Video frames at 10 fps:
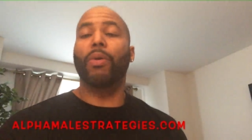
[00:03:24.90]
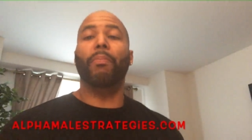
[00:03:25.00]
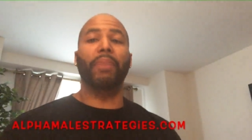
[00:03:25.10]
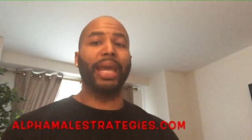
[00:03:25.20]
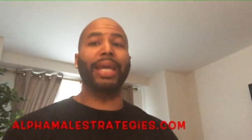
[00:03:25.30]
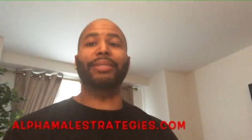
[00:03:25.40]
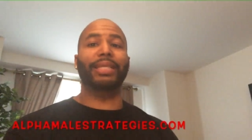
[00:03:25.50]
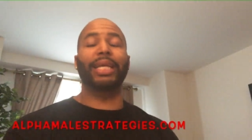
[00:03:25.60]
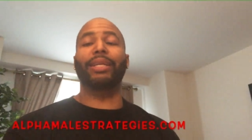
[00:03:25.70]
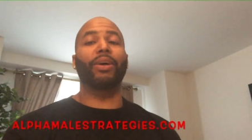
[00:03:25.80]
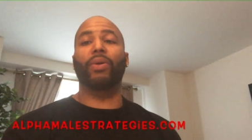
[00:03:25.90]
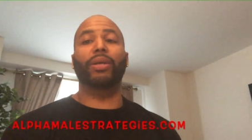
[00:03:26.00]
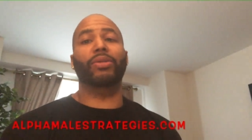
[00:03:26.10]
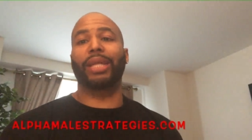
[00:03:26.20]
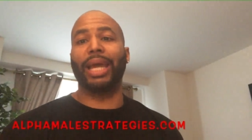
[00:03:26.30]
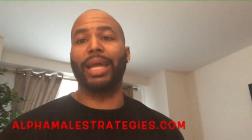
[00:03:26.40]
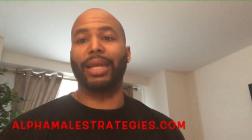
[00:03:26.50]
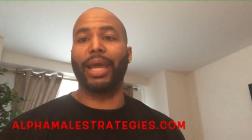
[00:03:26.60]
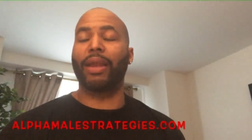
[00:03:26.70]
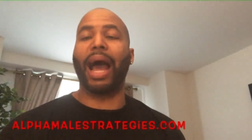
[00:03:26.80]
men seem to don't understand
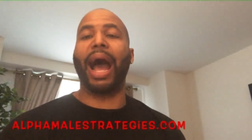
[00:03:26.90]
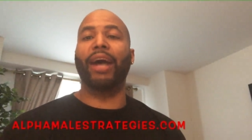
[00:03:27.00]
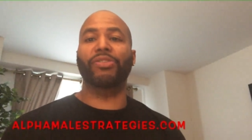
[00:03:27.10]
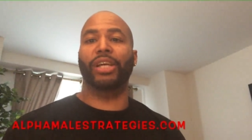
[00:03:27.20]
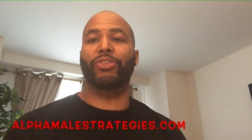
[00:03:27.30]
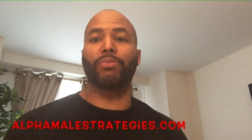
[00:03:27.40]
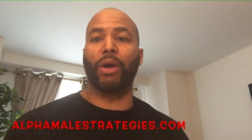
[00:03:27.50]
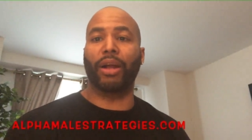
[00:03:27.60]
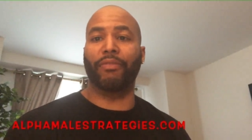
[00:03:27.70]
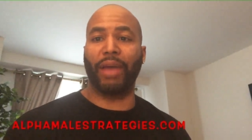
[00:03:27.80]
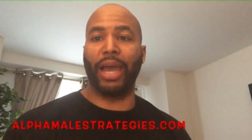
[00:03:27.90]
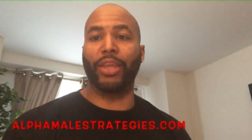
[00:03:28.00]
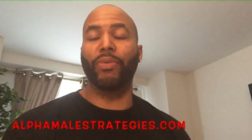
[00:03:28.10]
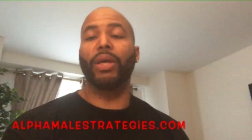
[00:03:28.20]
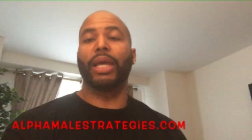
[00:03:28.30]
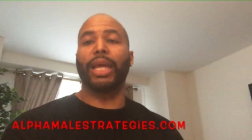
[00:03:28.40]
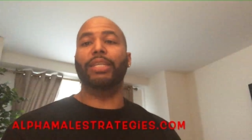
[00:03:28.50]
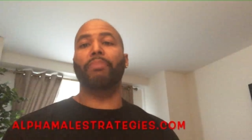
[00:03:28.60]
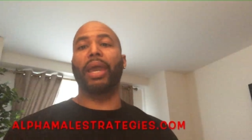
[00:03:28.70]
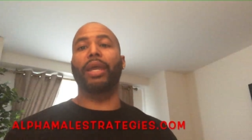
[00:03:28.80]
that our sexual market value is
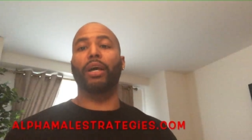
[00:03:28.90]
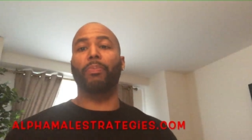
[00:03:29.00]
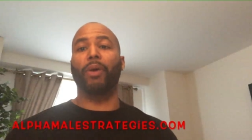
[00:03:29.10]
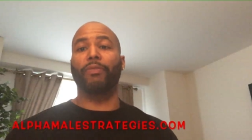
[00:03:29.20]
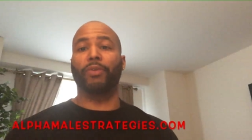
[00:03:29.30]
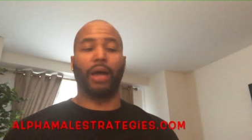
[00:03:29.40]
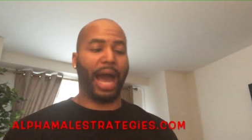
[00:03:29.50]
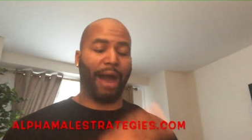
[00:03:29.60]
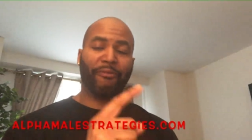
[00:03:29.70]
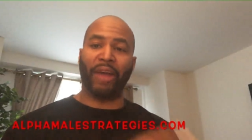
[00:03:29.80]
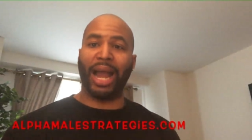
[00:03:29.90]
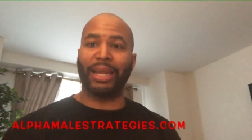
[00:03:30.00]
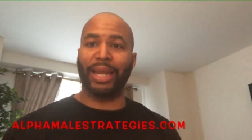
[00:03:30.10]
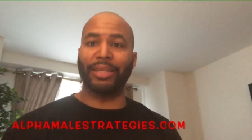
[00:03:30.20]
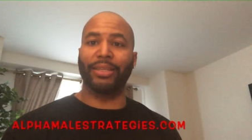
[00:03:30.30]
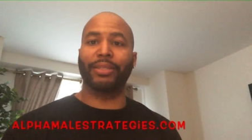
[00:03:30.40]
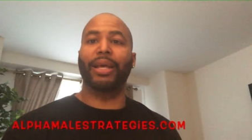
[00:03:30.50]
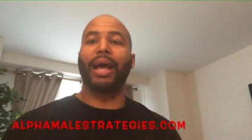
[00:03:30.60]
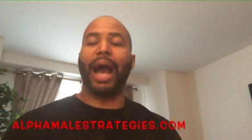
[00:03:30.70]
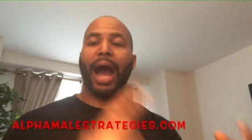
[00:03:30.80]
made up of our finances,
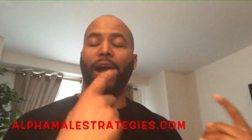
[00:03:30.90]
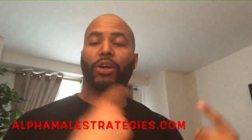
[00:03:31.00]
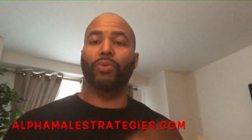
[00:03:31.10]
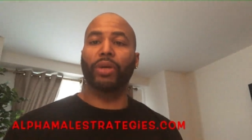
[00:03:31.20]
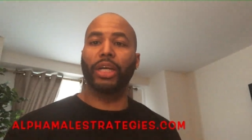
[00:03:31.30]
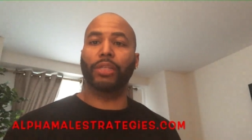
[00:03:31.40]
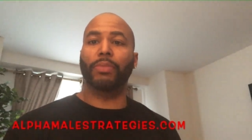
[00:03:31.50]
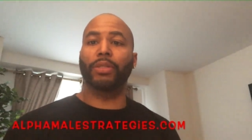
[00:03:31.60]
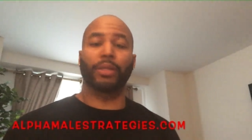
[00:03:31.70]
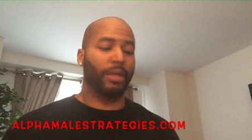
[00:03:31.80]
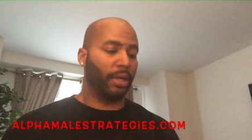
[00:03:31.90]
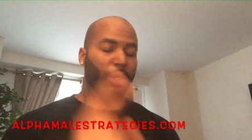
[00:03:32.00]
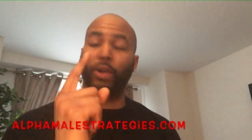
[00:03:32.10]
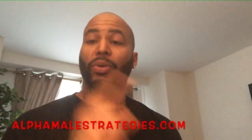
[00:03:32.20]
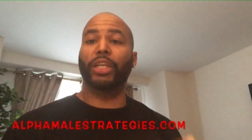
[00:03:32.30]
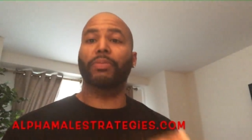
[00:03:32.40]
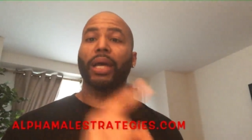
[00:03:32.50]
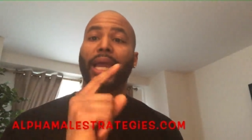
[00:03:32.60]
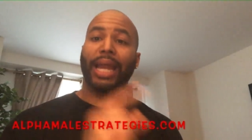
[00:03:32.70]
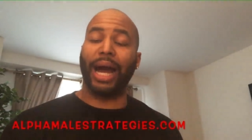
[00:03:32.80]
our charismas, charisma,
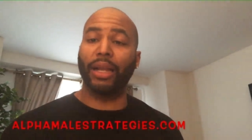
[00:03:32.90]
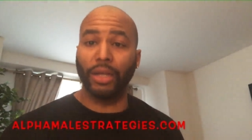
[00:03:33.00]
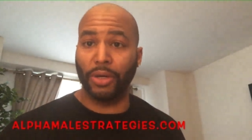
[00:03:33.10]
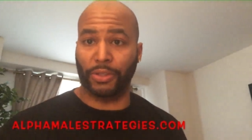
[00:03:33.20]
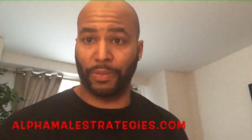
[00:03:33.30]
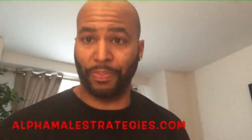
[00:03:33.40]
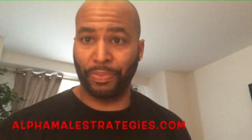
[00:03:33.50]
and our looks.